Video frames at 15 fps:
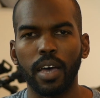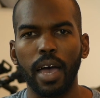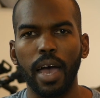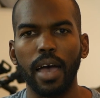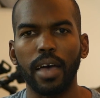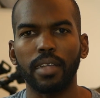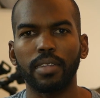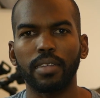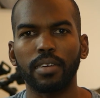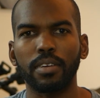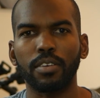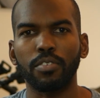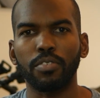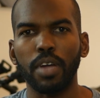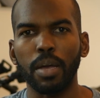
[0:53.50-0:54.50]
And
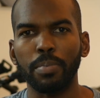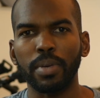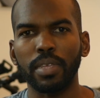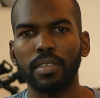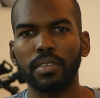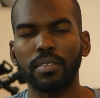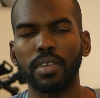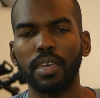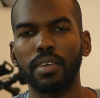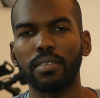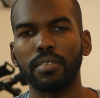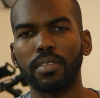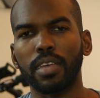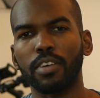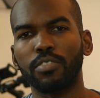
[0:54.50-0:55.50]
crap in this
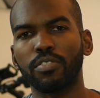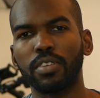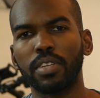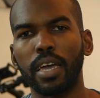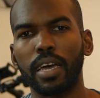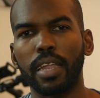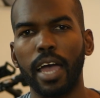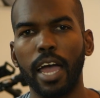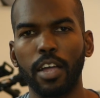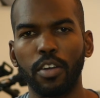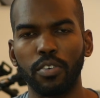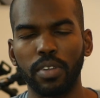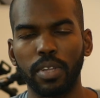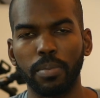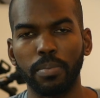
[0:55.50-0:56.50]
case is actually an
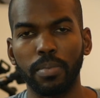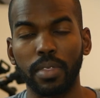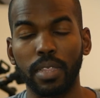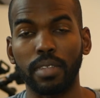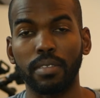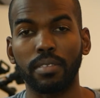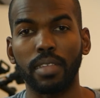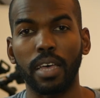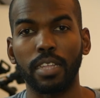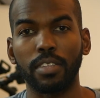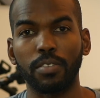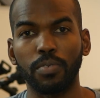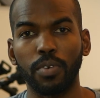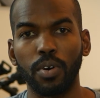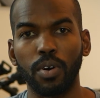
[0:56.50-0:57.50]
acronym that
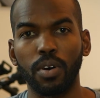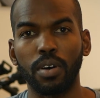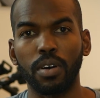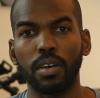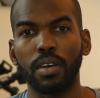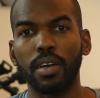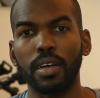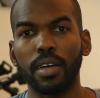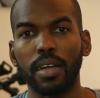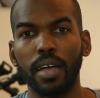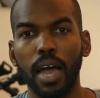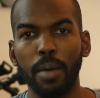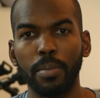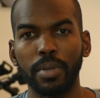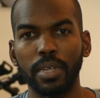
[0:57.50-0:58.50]
stands for
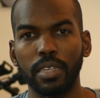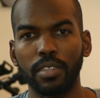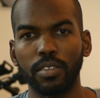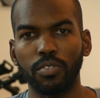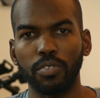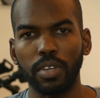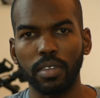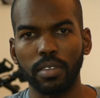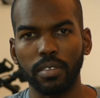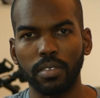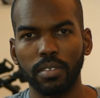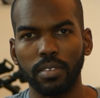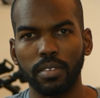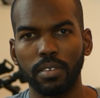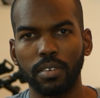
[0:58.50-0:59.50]
carbonated
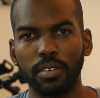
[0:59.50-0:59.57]
drinks,